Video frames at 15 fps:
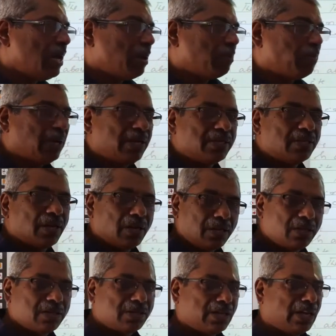Please
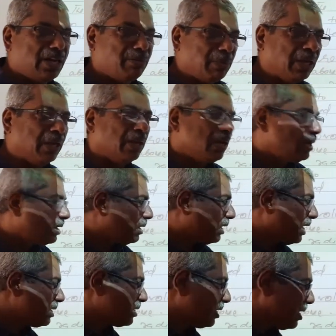understand me,
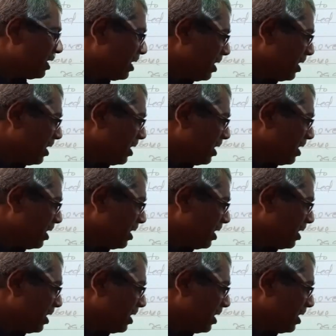right?